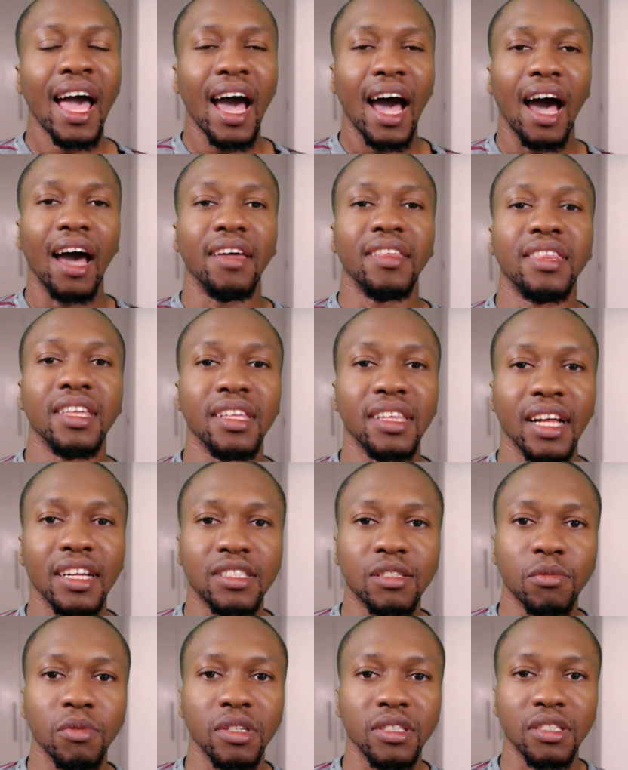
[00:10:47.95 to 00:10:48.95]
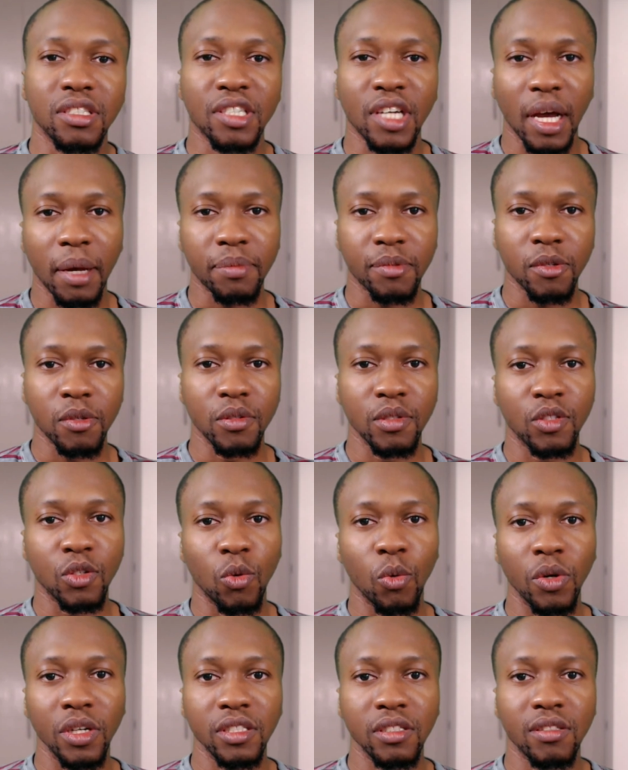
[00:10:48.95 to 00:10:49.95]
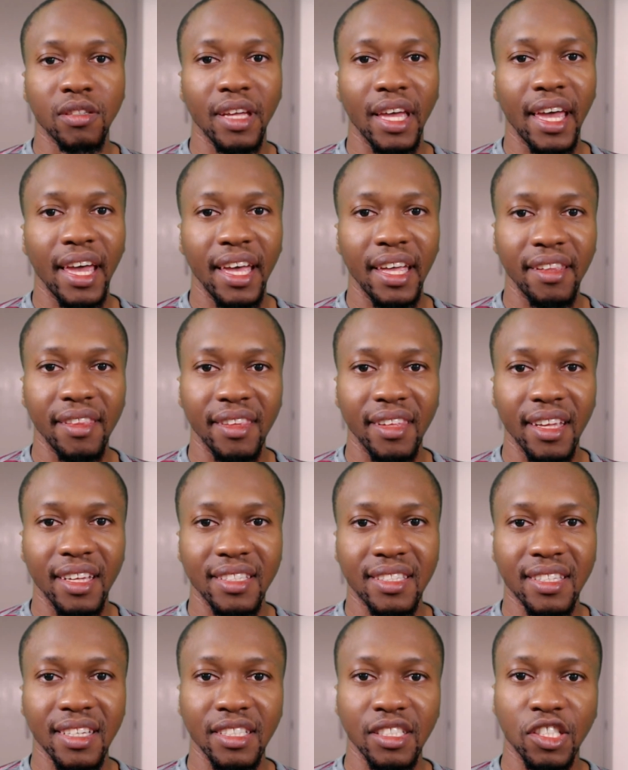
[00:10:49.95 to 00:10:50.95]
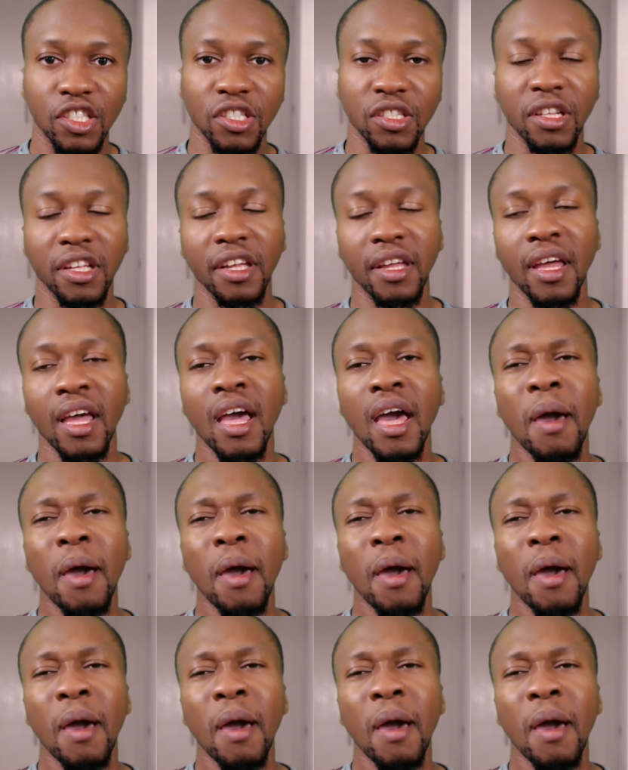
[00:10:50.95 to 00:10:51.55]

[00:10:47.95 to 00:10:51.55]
I think that's where the chapter is going to end, essentially.